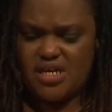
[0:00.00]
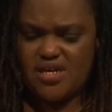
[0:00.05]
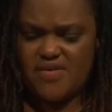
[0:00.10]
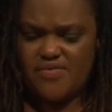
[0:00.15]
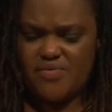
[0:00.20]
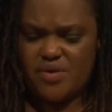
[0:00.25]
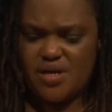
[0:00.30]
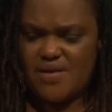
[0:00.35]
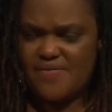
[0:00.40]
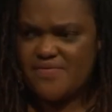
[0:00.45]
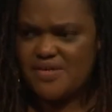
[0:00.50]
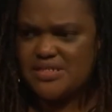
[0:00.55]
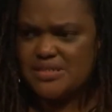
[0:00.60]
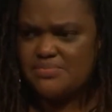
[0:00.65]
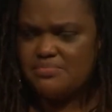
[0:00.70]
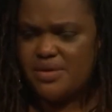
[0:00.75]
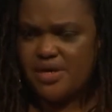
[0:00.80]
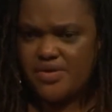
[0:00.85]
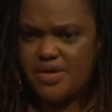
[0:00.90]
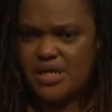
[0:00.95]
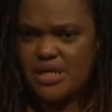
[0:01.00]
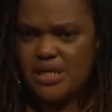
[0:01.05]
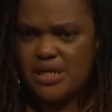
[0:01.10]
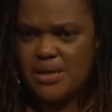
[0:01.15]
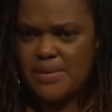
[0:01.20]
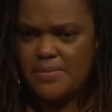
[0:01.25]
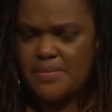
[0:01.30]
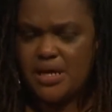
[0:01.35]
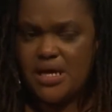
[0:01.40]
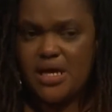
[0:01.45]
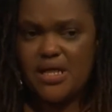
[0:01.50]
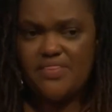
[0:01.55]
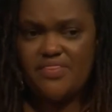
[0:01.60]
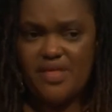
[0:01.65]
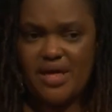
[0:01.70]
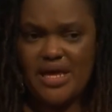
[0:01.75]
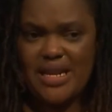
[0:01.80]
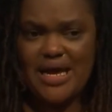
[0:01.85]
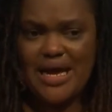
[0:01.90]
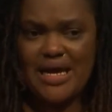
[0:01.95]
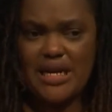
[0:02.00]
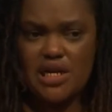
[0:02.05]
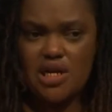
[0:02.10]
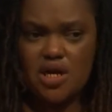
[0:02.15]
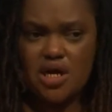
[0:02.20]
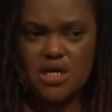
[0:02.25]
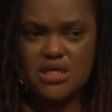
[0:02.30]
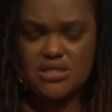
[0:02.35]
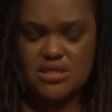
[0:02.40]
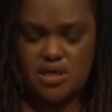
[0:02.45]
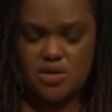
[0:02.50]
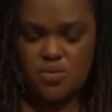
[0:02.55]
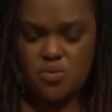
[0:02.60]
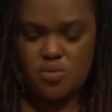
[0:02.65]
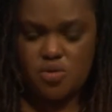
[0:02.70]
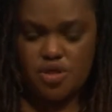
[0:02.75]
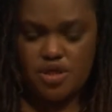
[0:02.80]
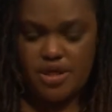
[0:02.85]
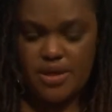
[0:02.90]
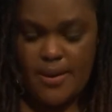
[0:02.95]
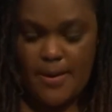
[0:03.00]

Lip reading: if one of us married him? And then I knocked on wood.